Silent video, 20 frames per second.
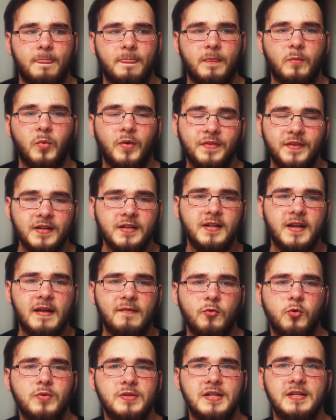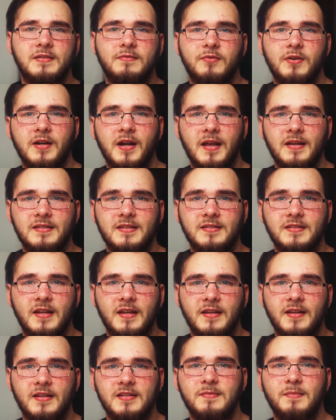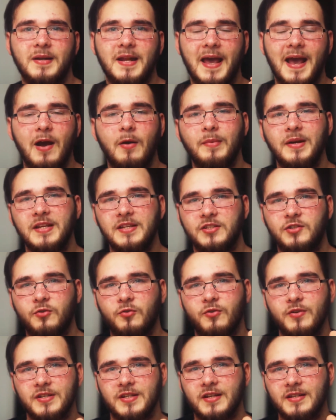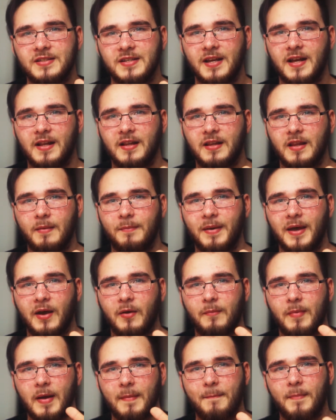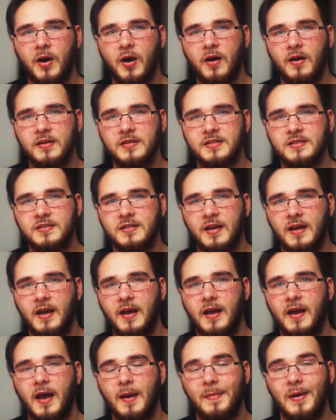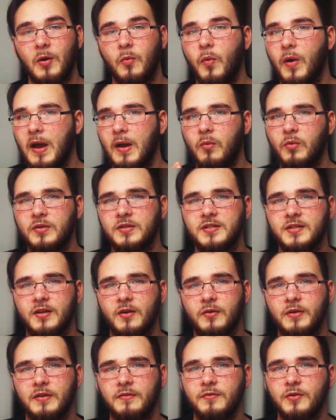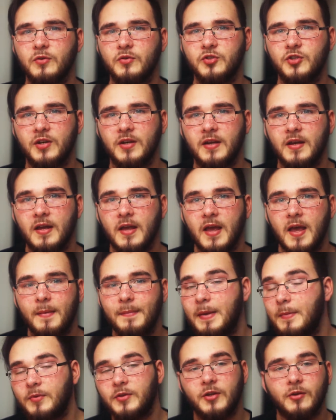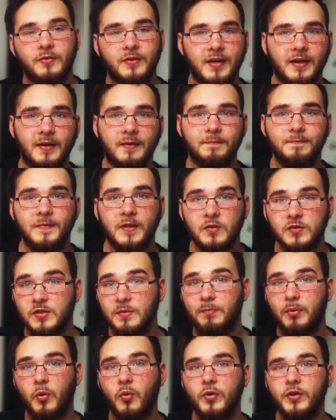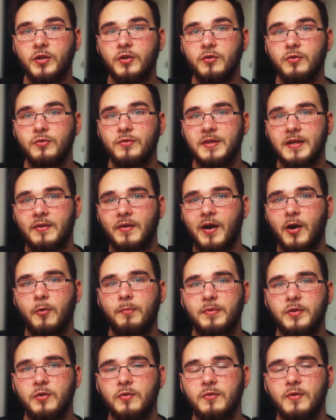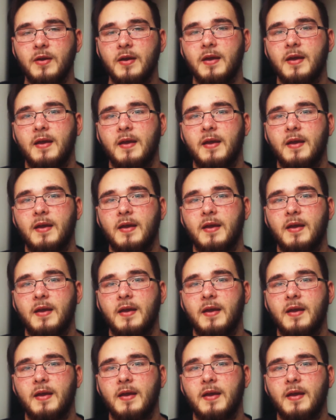the one thing that I've always had to realize is that it doesn't matter how many stories I tell about my past, about where I want to go in the future, people don't care. They'll support you, they'll help you,